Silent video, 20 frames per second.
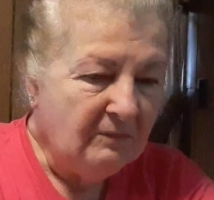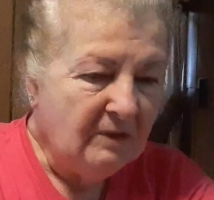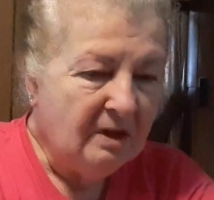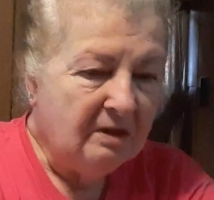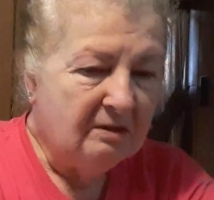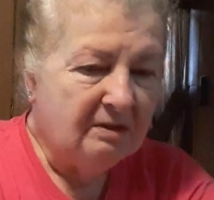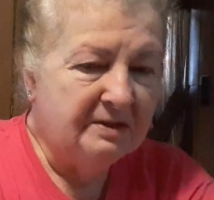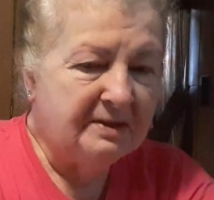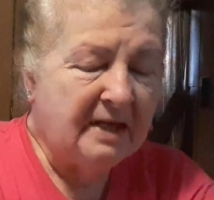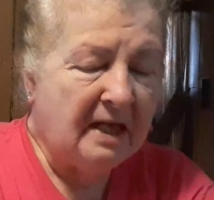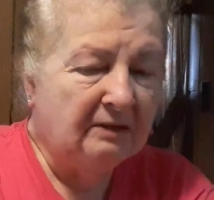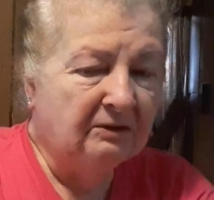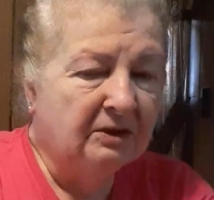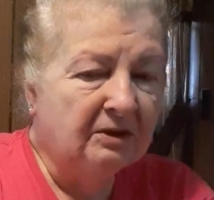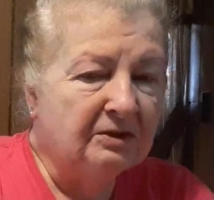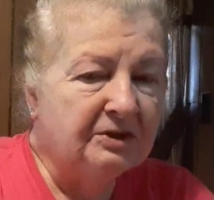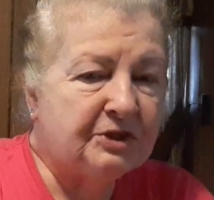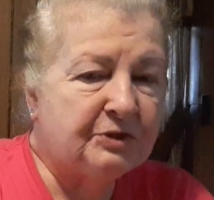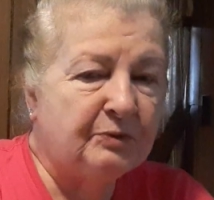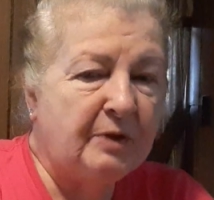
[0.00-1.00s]
Because that
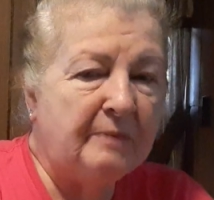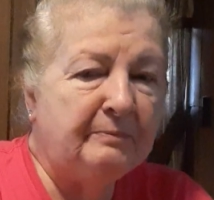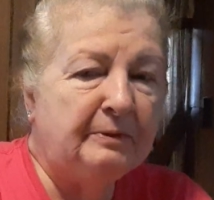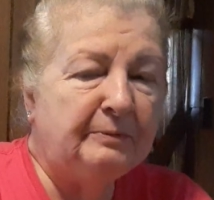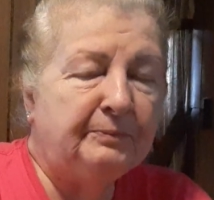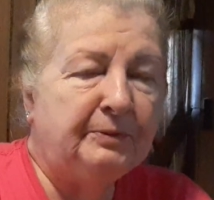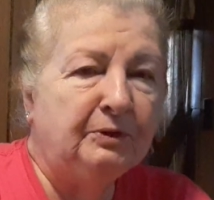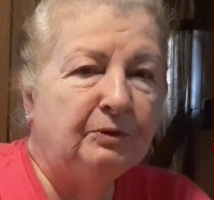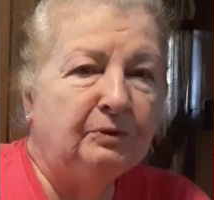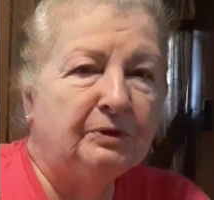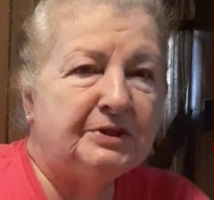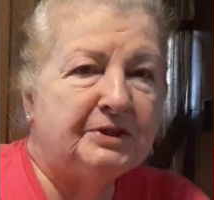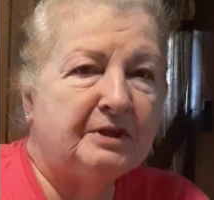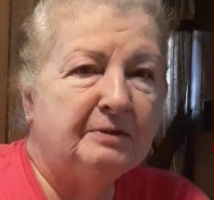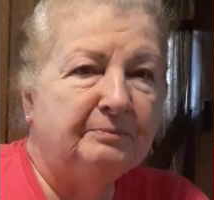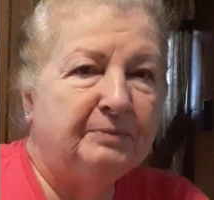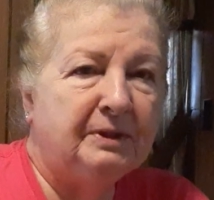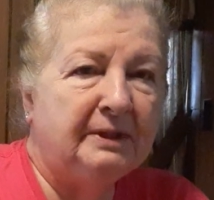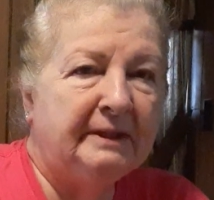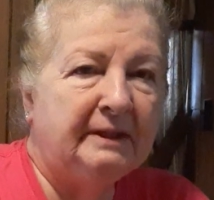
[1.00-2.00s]
little swimming pool is
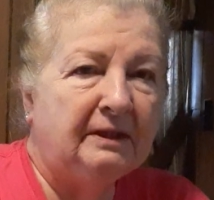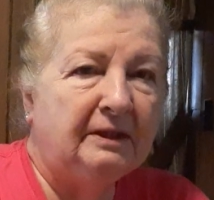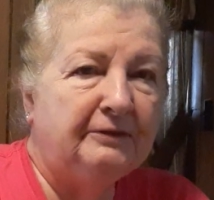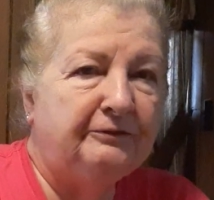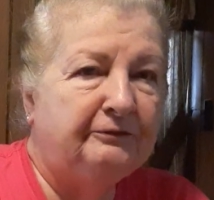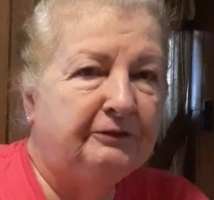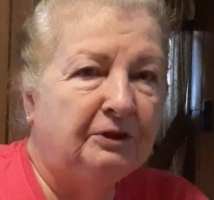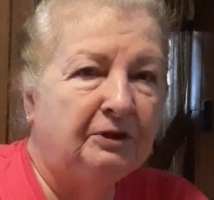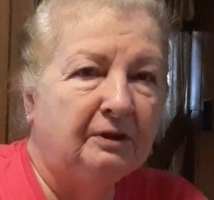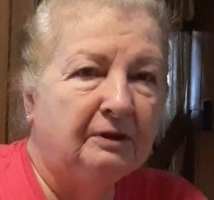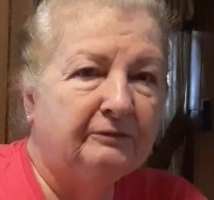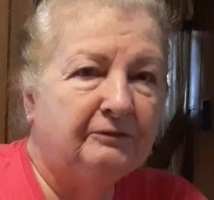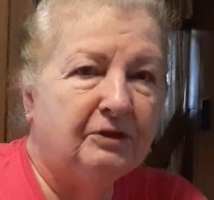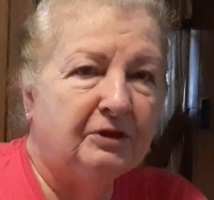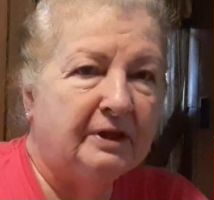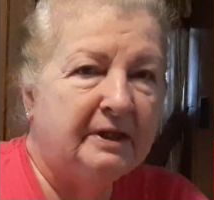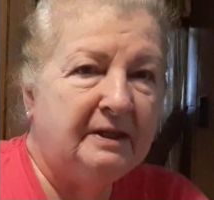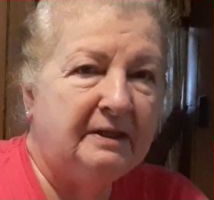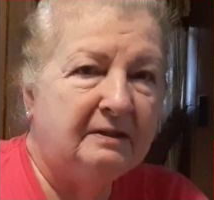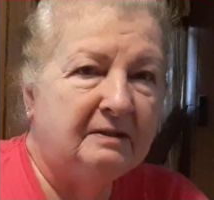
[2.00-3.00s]
completely full of
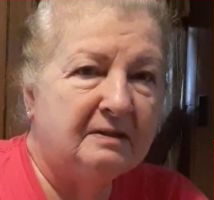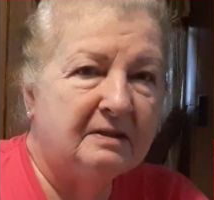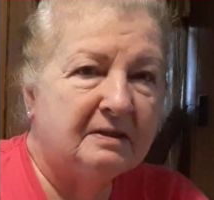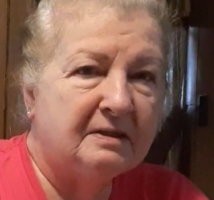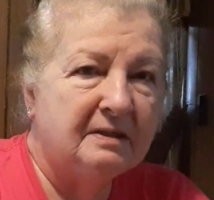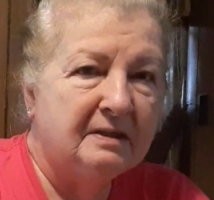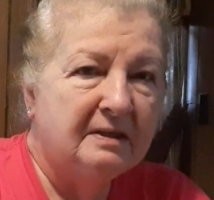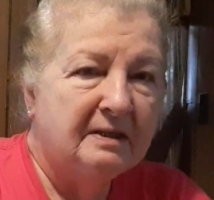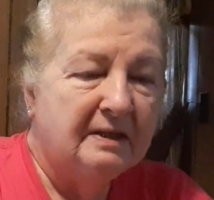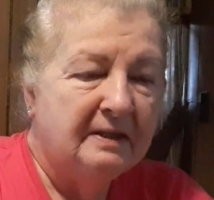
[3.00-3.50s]
greens.